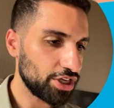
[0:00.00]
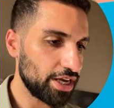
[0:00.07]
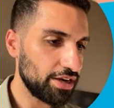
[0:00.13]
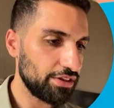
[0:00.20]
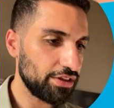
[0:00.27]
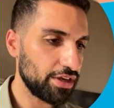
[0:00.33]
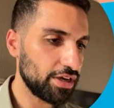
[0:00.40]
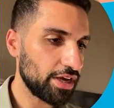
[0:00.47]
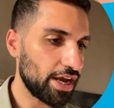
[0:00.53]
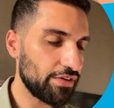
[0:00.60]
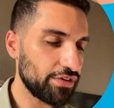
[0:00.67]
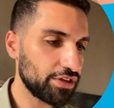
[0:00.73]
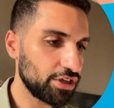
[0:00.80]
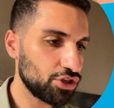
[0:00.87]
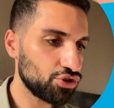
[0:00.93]
anything.
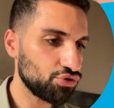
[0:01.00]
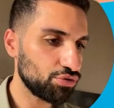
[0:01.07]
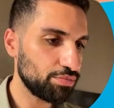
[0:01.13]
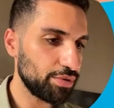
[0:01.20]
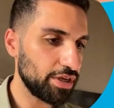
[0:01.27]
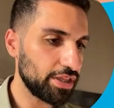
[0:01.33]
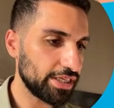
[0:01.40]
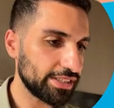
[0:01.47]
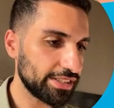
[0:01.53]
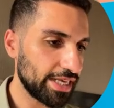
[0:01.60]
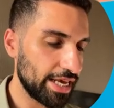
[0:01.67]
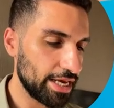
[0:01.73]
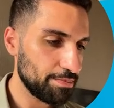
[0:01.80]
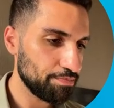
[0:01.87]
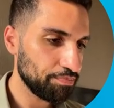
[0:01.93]
Everything should be the
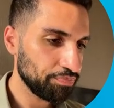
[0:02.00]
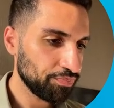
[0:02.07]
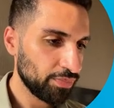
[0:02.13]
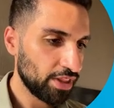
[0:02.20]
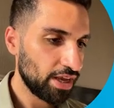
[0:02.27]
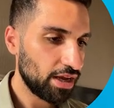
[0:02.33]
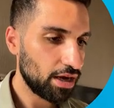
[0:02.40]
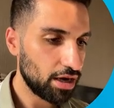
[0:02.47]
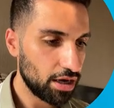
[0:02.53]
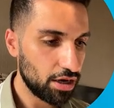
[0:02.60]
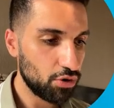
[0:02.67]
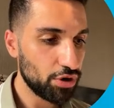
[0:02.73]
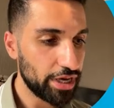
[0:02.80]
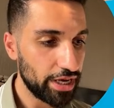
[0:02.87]
same. Under